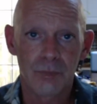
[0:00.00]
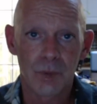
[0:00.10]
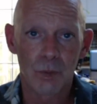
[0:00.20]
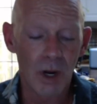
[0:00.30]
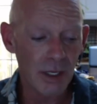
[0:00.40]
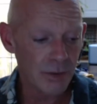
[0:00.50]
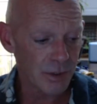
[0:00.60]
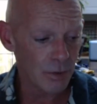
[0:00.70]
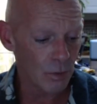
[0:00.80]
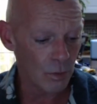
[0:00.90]
Right?
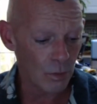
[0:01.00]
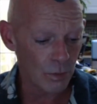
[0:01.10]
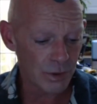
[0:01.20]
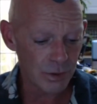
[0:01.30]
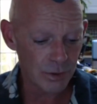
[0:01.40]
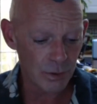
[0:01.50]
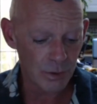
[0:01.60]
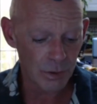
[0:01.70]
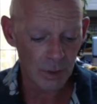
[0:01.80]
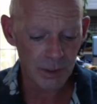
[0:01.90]
So
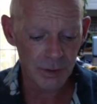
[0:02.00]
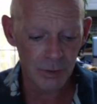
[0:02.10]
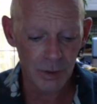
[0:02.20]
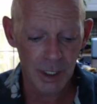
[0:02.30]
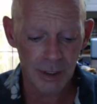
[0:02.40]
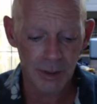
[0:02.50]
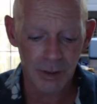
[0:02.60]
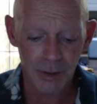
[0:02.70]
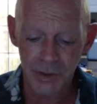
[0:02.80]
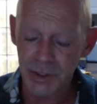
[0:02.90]
let's look at,
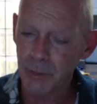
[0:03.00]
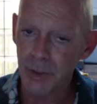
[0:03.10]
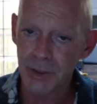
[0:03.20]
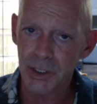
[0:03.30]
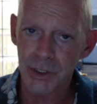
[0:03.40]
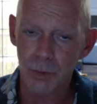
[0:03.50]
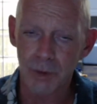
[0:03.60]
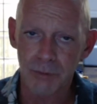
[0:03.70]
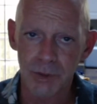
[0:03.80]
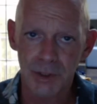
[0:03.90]
and this can be a touchy
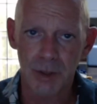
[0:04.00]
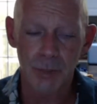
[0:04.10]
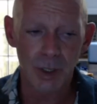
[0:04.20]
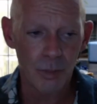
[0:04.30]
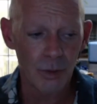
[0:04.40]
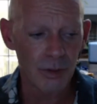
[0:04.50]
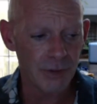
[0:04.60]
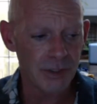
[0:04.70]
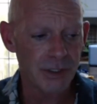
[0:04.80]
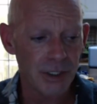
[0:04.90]
one for some people, and if
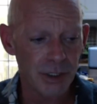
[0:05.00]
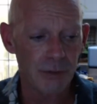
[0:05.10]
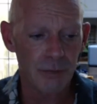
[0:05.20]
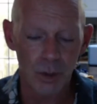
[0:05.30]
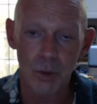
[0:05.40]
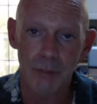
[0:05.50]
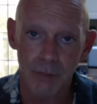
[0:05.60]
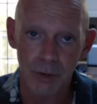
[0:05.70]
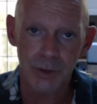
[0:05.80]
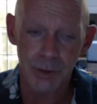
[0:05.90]
it's touchy for you, I'm
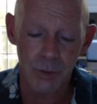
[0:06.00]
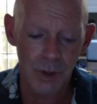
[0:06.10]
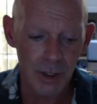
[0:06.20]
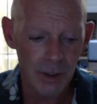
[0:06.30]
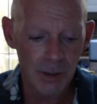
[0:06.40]
very sorry,